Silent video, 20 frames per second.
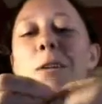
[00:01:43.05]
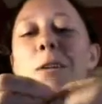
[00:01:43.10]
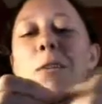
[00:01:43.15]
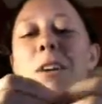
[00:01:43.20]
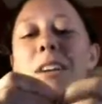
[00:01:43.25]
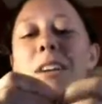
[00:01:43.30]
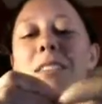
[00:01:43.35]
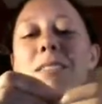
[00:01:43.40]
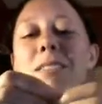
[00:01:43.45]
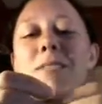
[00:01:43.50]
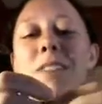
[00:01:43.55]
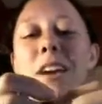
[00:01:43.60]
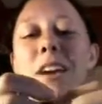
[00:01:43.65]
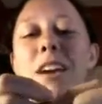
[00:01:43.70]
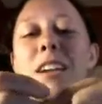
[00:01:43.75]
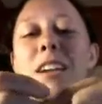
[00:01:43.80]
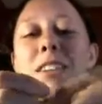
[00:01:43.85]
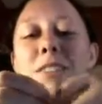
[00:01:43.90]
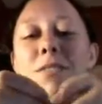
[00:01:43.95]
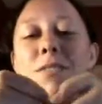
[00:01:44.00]
It's a very
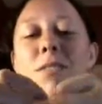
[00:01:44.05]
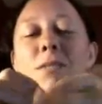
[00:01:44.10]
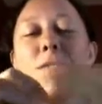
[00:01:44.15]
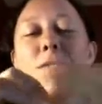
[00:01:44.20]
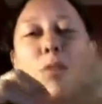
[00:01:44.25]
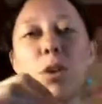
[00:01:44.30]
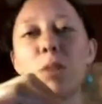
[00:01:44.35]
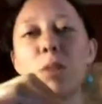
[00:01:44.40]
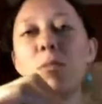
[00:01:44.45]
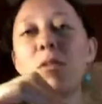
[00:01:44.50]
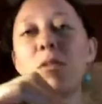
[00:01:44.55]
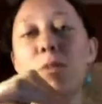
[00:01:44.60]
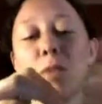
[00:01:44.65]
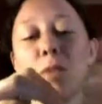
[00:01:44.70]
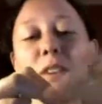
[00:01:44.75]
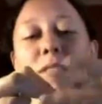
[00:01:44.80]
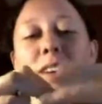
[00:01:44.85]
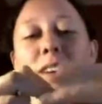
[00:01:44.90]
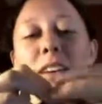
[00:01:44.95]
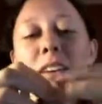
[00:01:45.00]
different form of
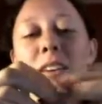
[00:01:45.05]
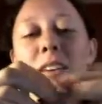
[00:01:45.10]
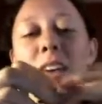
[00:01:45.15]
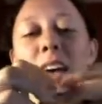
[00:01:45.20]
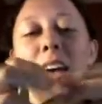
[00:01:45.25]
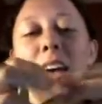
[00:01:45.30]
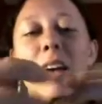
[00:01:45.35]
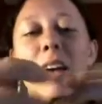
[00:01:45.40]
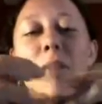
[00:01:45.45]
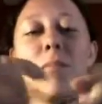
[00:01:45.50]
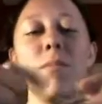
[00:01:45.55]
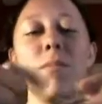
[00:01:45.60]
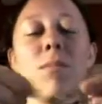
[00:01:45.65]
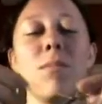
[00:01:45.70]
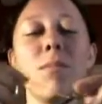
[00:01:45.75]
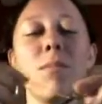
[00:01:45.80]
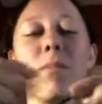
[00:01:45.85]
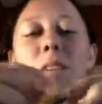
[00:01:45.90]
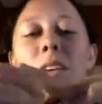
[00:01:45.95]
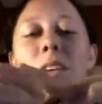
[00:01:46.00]
weaving
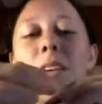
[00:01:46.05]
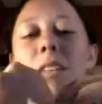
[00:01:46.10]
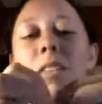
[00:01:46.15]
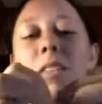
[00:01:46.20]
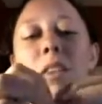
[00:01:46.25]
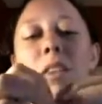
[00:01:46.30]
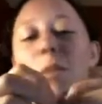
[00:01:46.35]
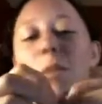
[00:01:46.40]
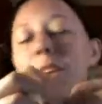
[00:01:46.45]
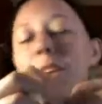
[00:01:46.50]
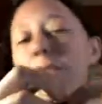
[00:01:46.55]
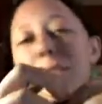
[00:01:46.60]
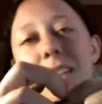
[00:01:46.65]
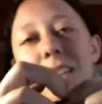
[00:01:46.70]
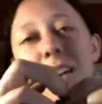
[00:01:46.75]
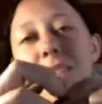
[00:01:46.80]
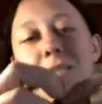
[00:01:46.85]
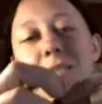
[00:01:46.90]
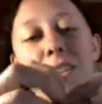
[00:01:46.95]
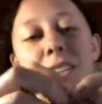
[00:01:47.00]
than what you saw,
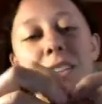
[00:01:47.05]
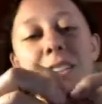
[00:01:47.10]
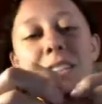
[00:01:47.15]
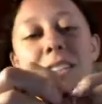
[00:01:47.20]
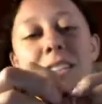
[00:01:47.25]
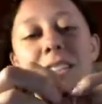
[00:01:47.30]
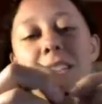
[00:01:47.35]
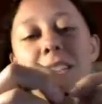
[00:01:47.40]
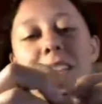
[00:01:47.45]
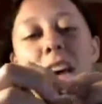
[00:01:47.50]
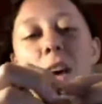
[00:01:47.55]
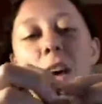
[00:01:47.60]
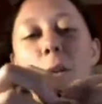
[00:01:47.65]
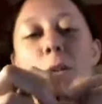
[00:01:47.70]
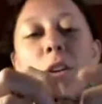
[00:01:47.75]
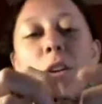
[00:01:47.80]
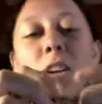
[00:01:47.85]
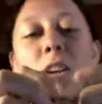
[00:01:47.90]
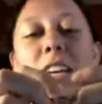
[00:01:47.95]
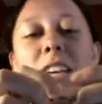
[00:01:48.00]
for instance, in the Ecuador
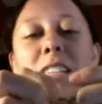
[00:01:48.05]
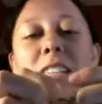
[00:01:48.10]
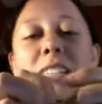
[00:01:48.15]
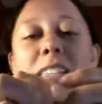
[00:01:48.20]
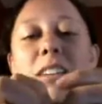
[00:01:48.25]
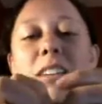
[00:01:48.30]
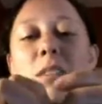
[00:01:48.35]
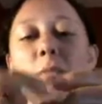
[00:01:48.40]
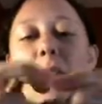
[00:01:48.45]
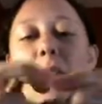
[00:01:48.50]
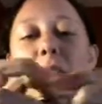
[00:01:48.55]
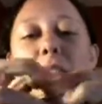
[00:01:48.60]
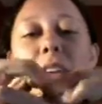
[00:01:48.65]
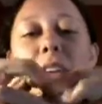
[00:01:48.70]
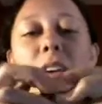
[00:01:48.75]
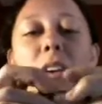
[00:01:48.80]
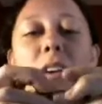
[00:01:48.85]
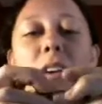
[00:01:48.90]
lesson with the